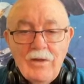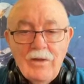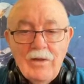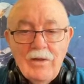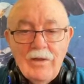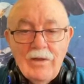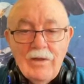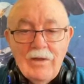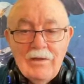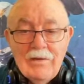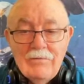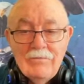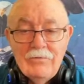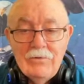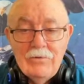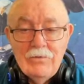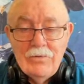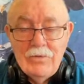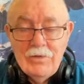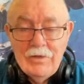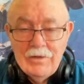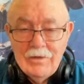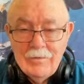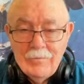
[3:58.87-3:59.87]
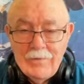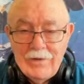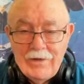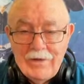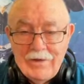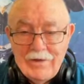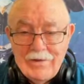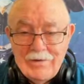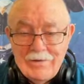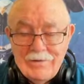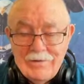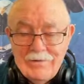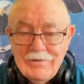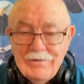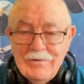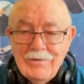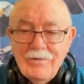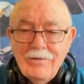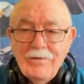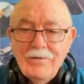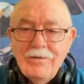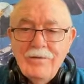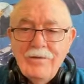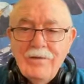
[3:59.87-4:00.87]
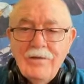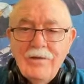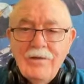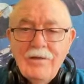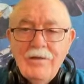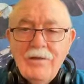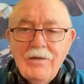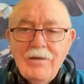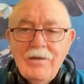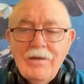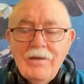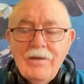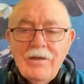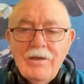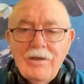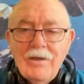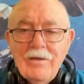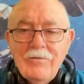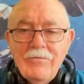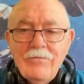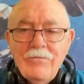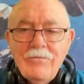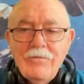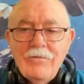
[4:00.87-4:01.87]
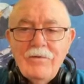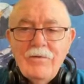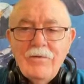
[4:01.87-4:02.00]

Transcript: And if you think about it, if